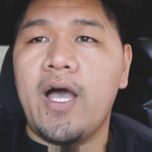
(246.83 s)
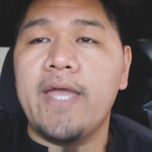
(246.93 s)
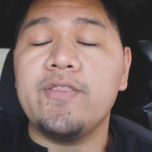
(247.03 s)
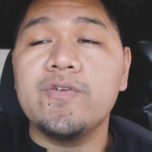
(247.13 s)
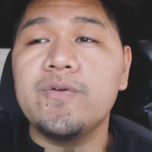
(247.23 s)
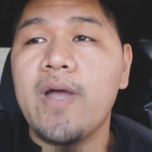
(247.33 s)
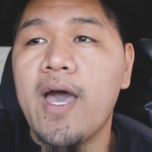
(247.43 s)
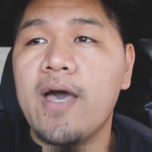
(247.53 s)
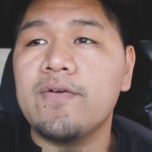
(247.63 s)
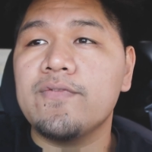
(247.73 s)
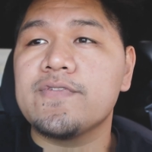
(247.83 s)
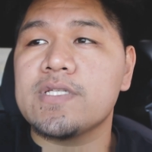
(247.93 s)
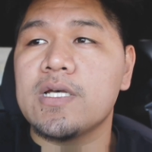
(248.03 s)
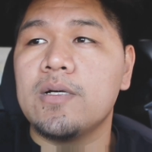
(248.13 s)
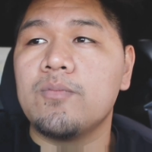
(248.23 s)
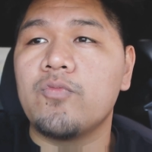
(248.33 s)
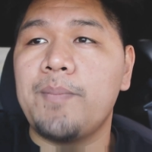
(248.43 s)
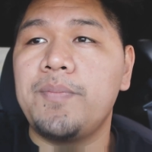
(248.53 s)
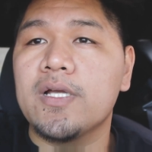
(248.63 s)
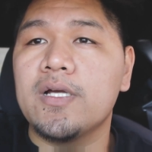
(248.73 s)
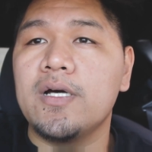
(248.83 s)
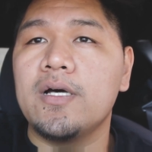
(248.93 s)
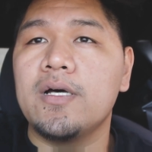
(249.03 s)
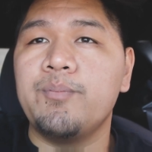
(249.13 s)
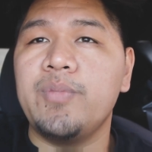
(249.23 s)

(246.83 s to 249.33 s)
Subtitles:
I do have some replica